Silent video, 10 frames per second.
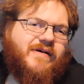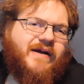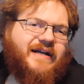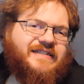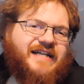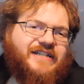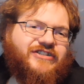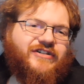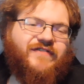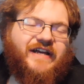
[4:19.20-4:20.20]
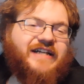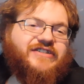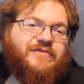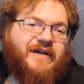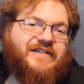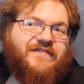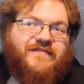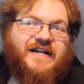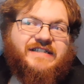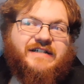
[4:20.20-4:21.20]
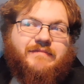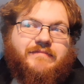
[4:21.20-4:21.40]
And he's not sure if he has the right to face him.